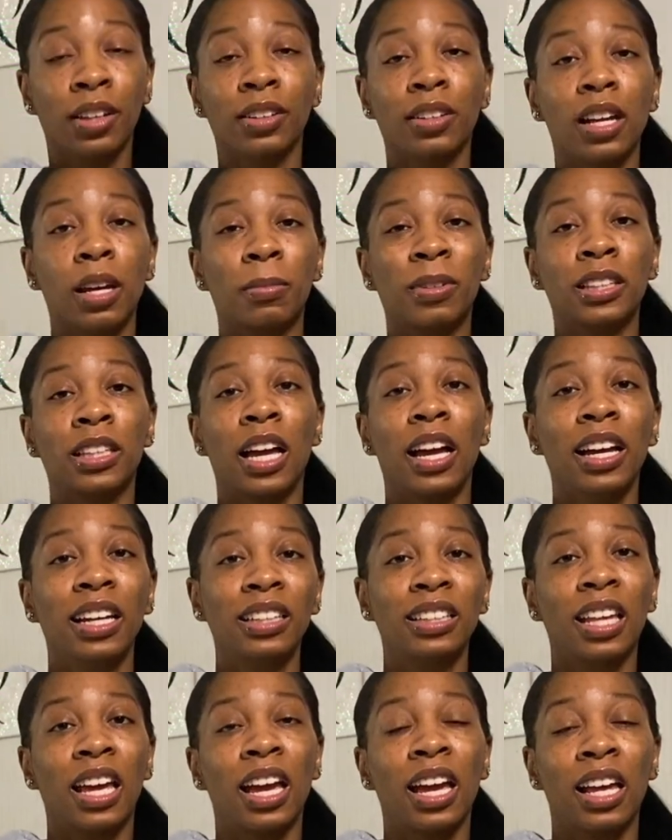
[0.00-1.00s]
than that, besides
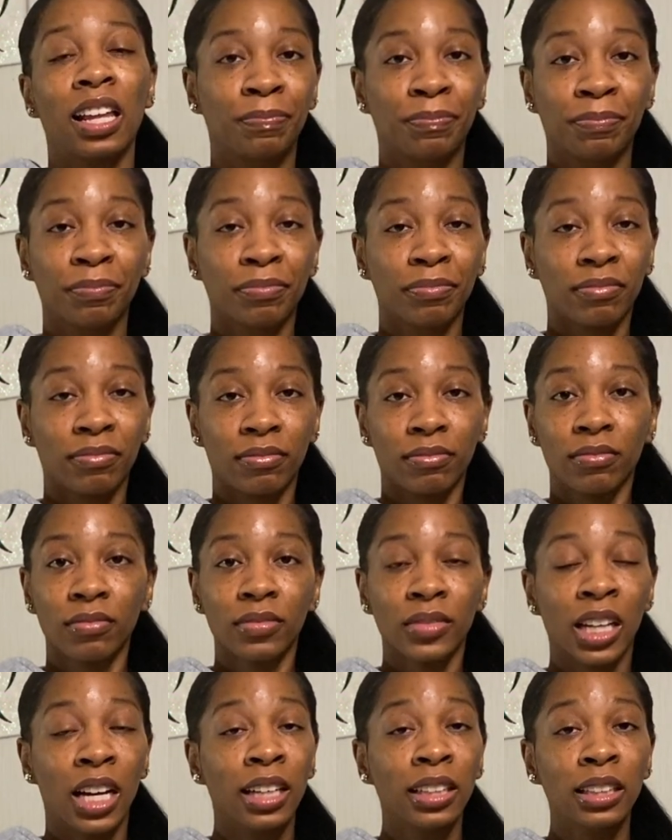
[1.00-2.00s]
that,
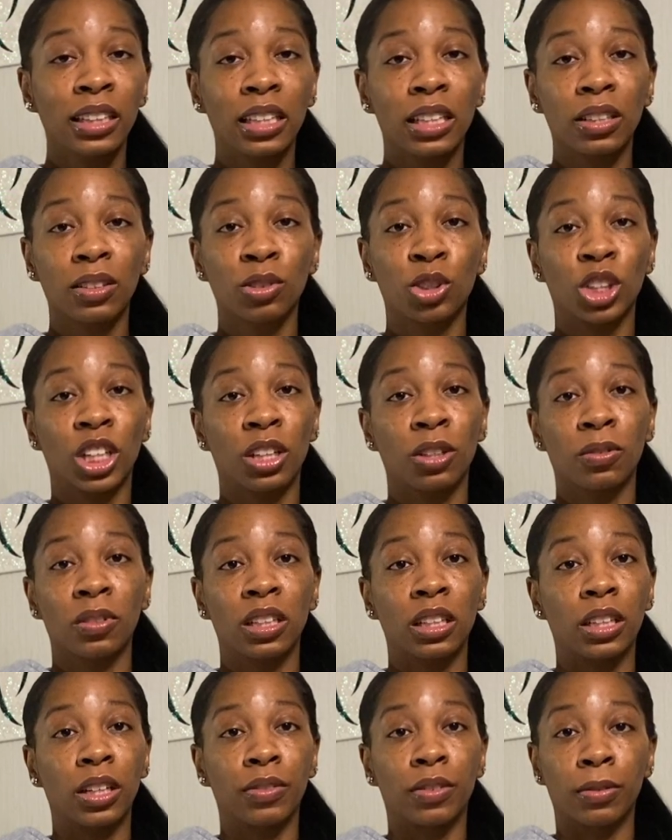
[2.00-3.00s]
I still genuinely
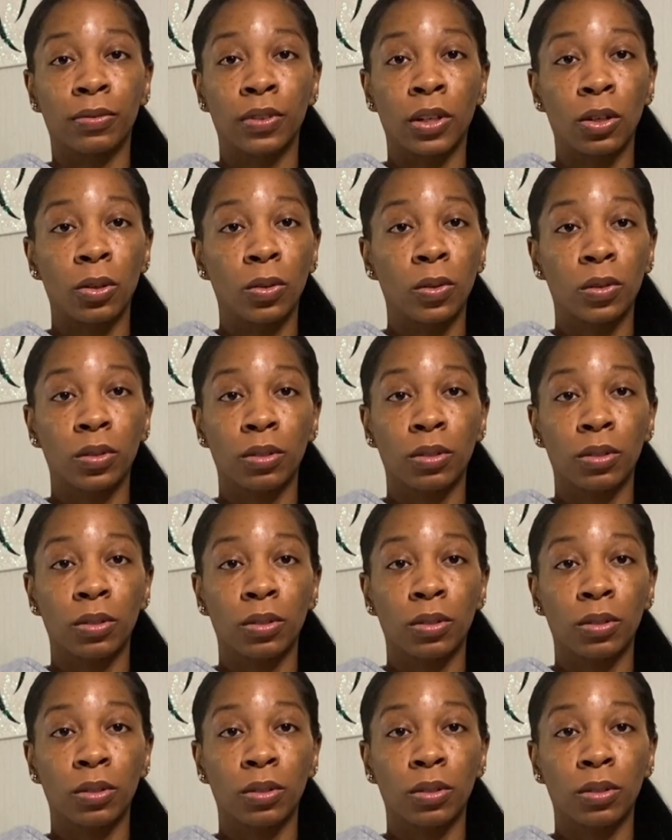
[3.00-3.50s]
love the phone.